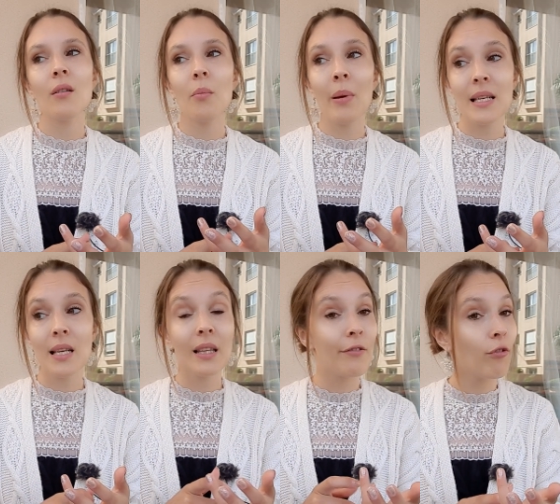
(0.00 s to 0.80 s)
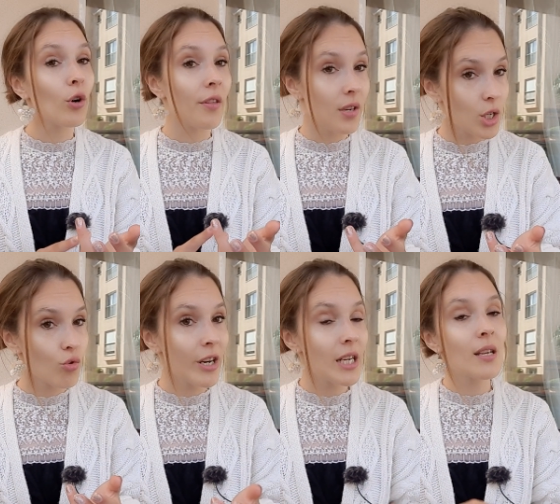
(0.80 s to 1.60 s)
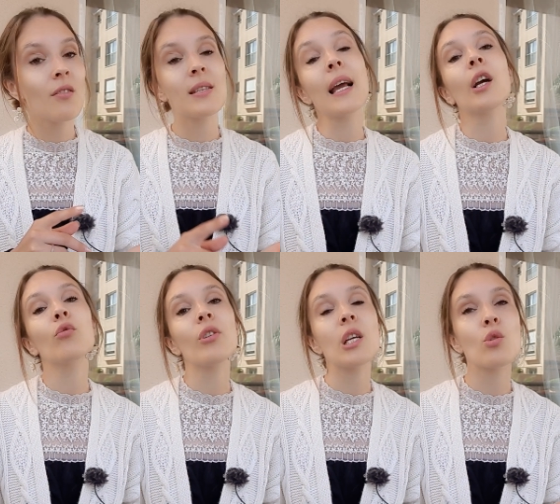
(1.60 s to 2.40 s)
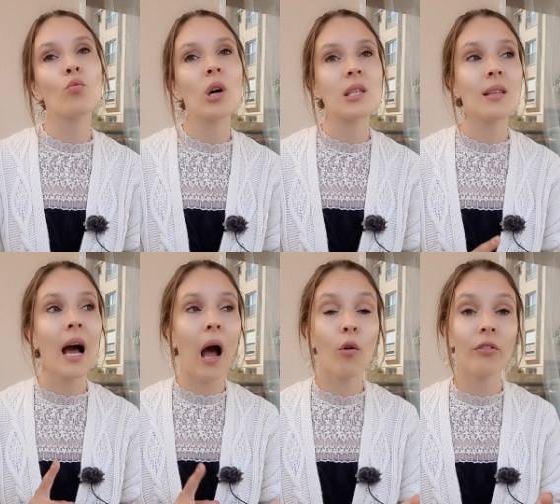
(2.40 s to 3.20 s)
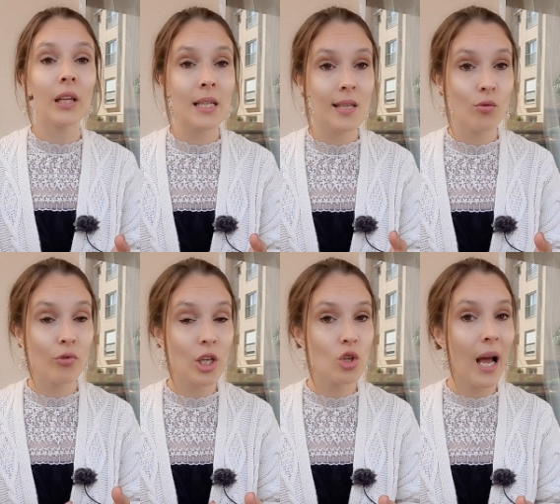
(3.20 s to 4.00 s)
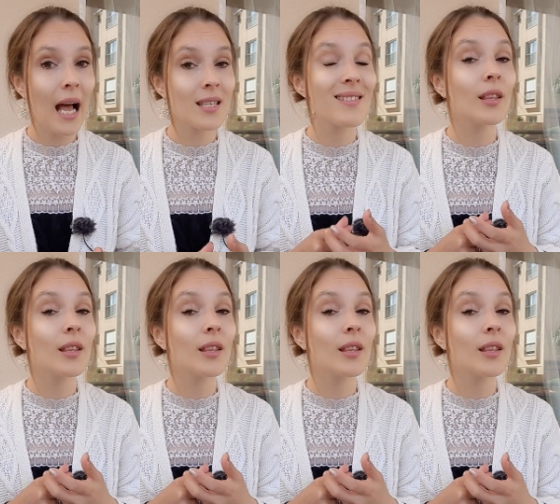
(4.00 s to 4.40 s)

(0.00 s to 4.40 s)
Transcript: basically for this reason. The second reason was that our Valencian region has the